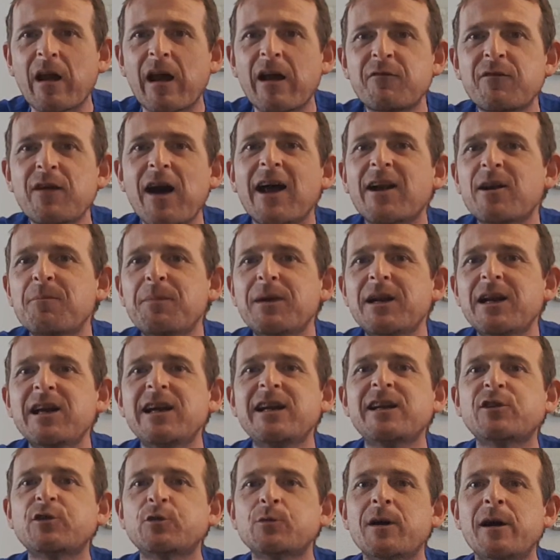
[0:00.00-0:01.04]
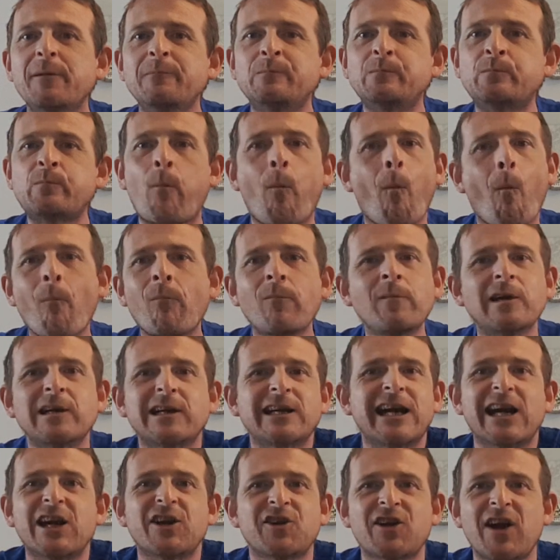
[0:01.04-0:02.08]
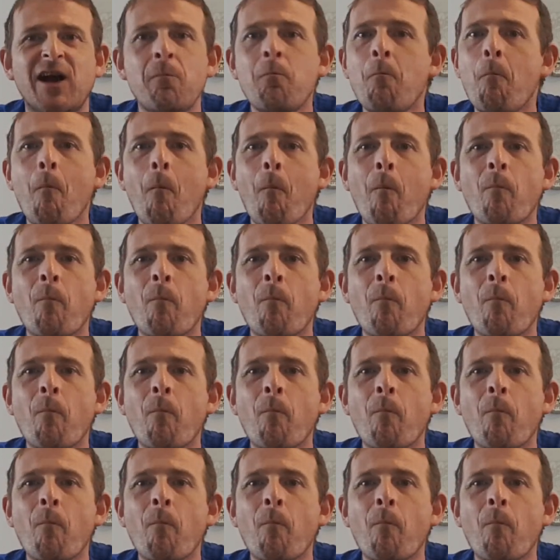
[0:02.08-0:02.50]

If that had a bit of heat to it, I'd get 10.